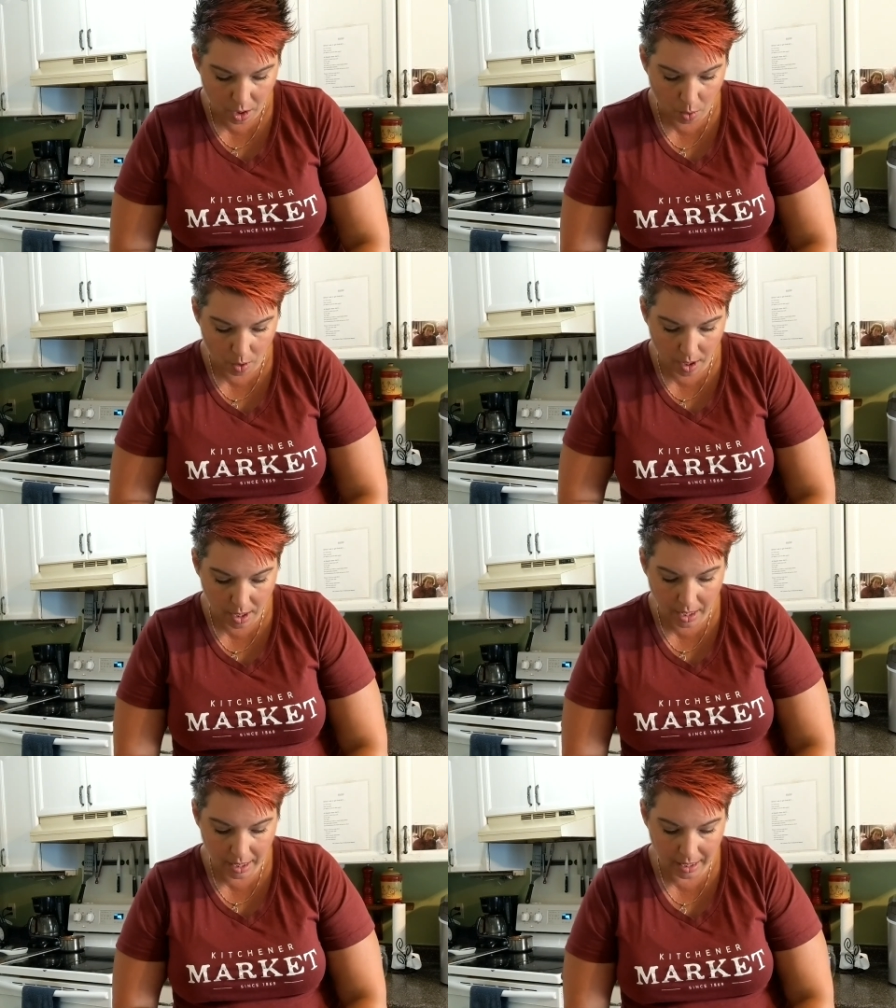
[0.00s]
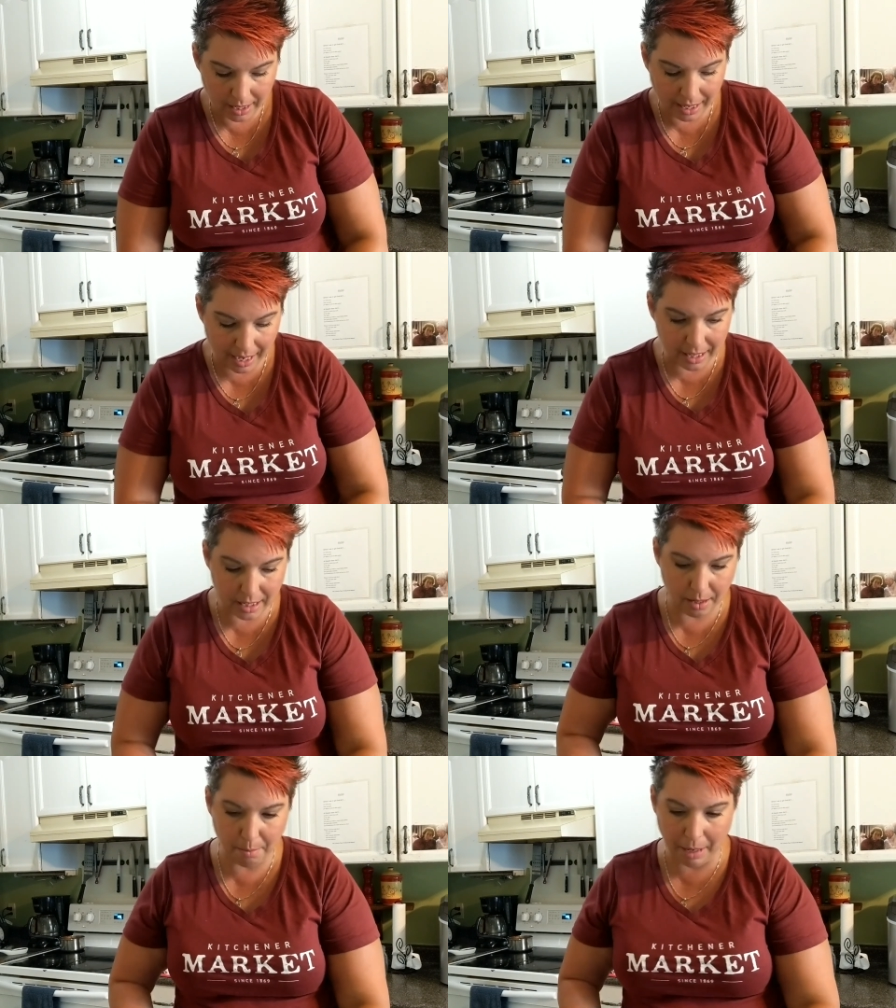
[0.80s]
corn
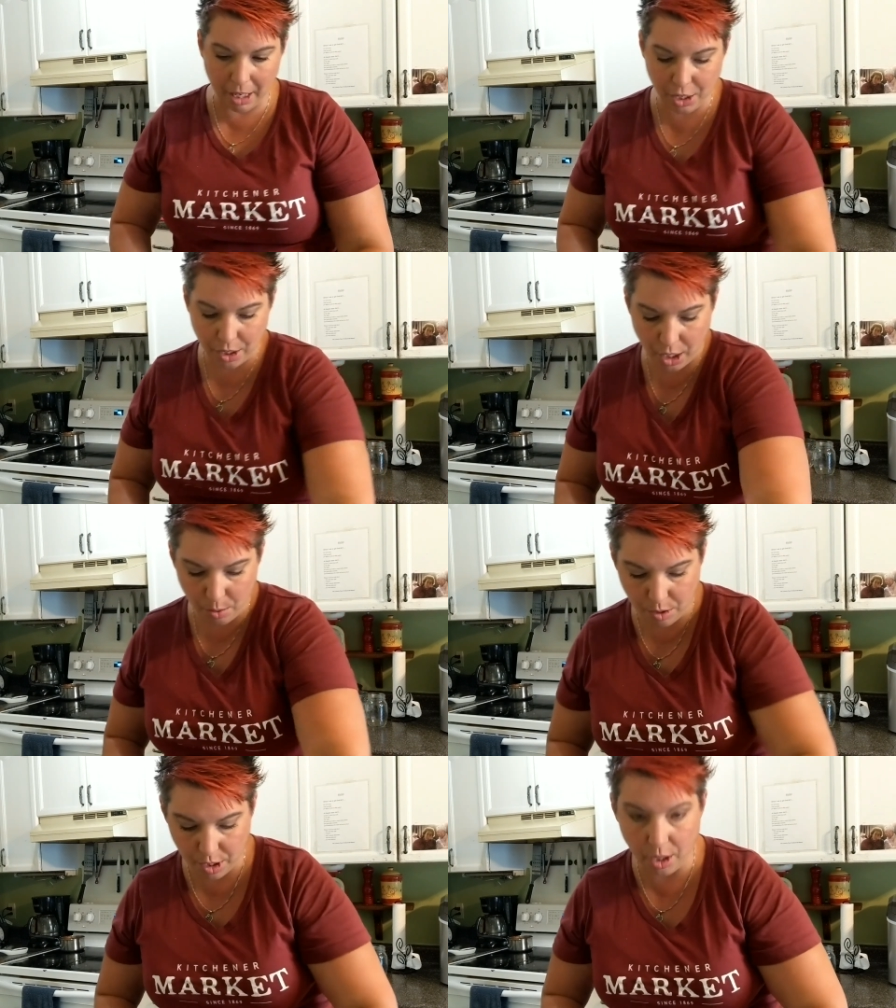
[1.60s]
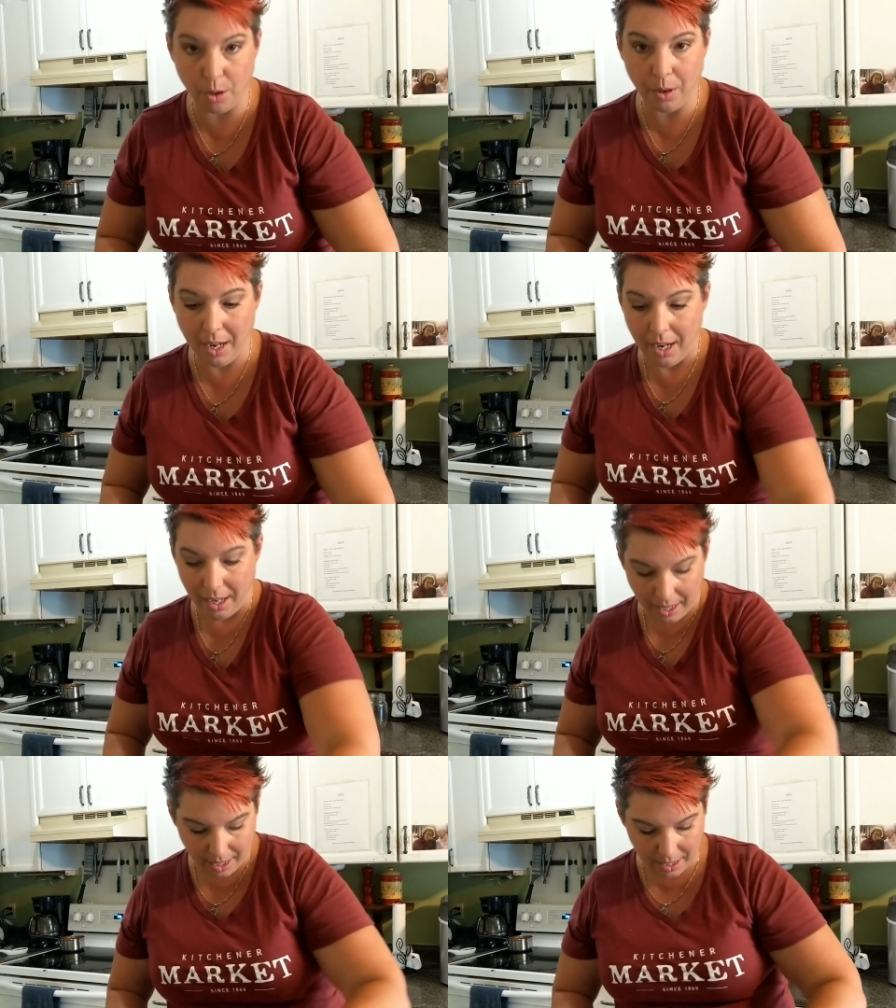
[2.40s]
yet, make sure that you do.
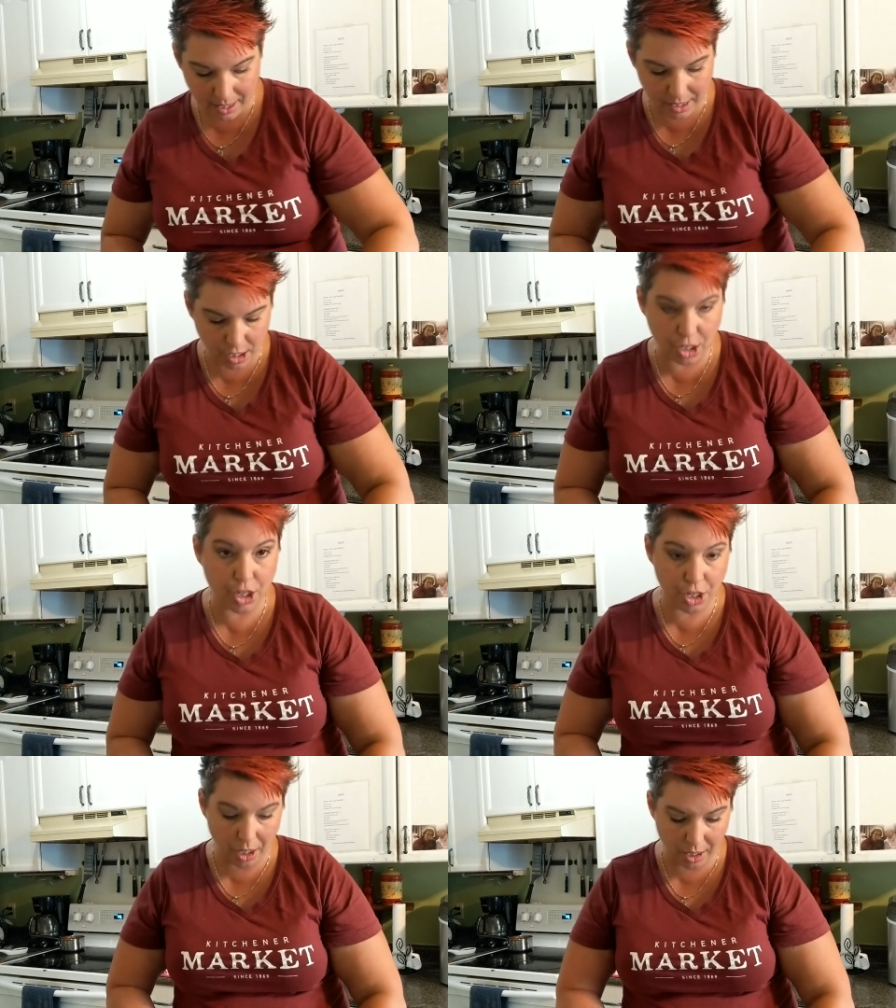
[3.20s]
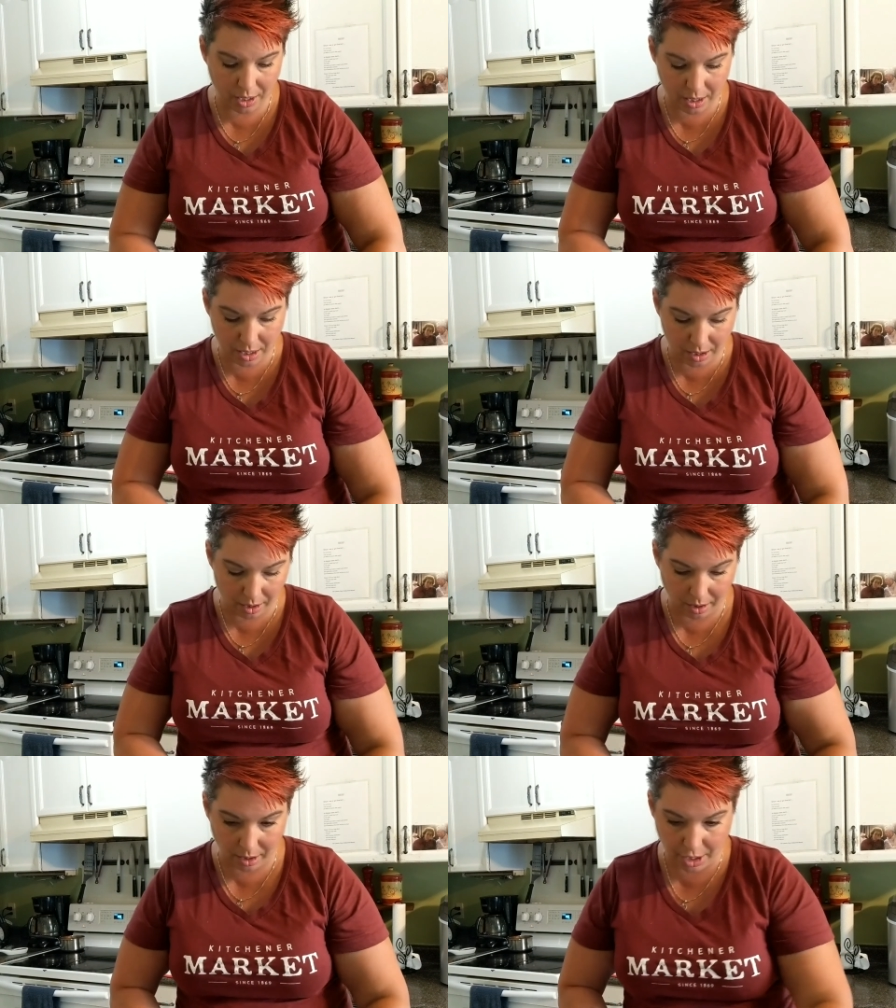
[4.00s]
It is just
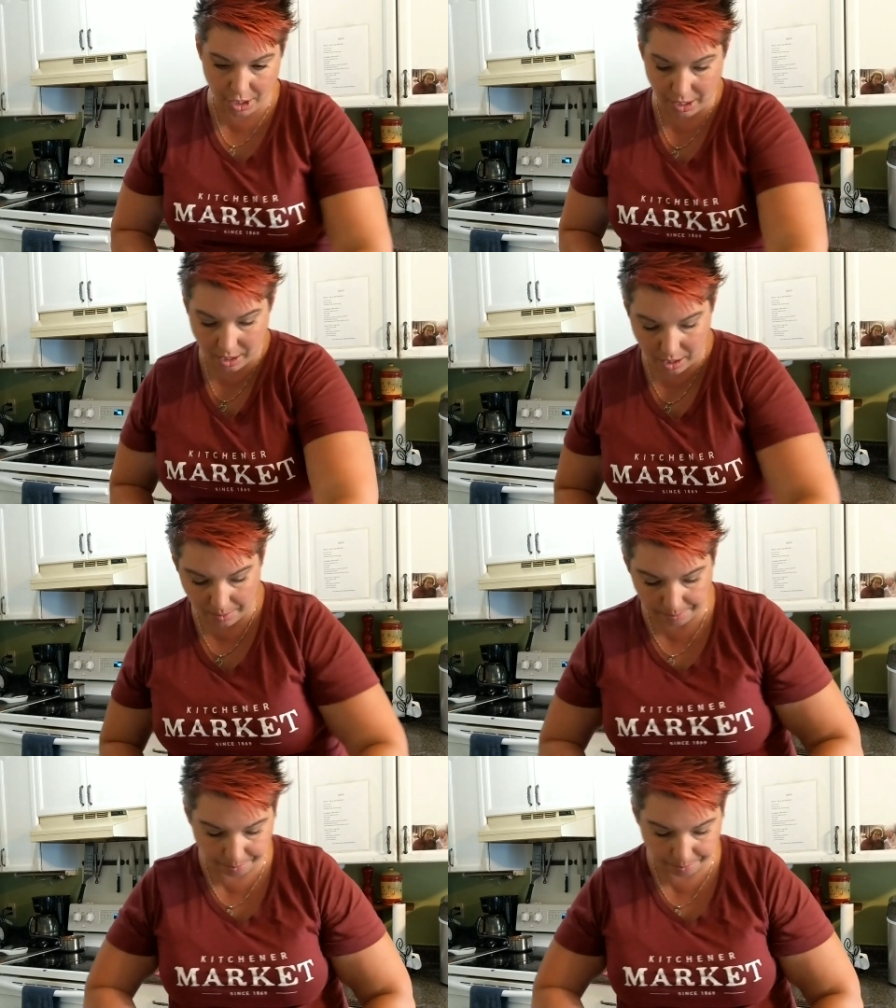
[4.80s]
delicious.